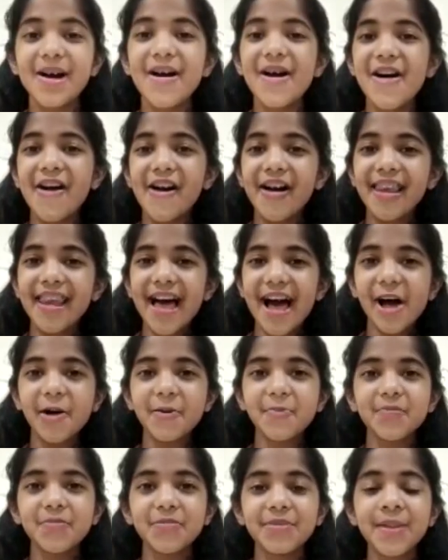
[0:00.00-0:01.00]
Hola
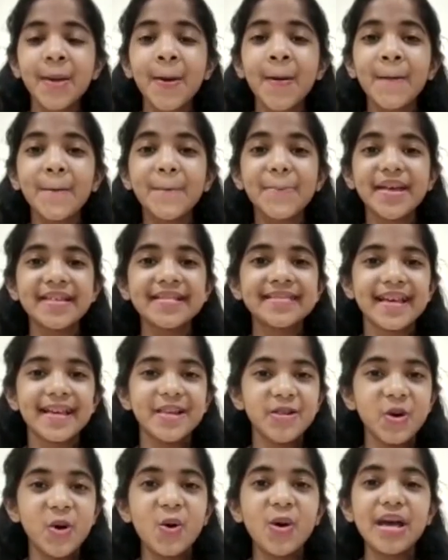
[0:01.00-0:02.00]
means
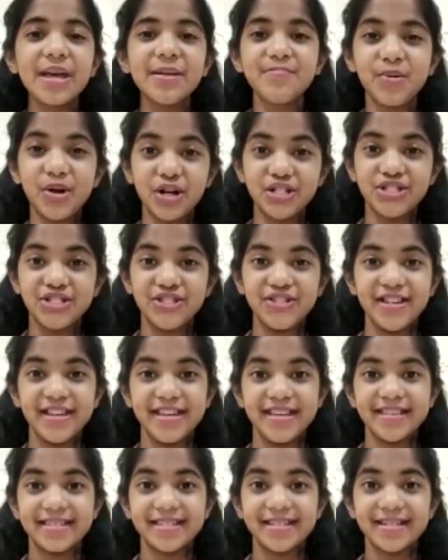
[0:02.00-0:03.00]
hello in
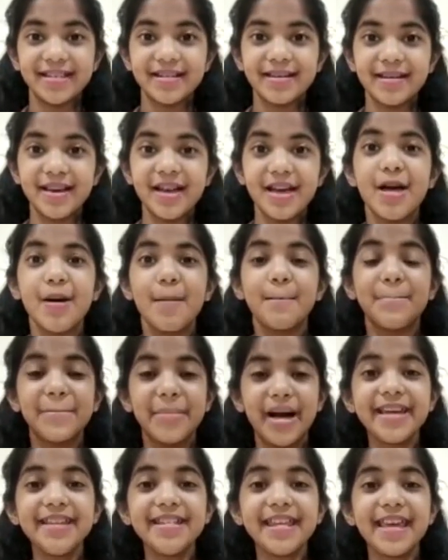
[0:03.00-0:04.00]
Portuguese.
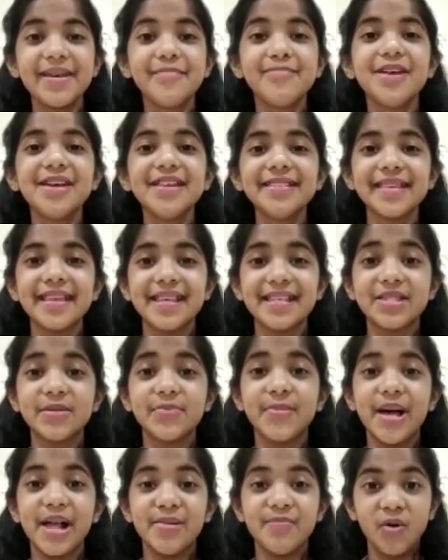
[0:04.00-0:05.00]
My name is
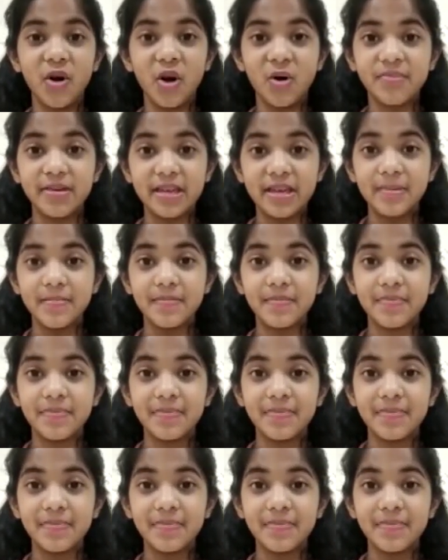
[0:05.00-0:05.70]
Isabel Bobby.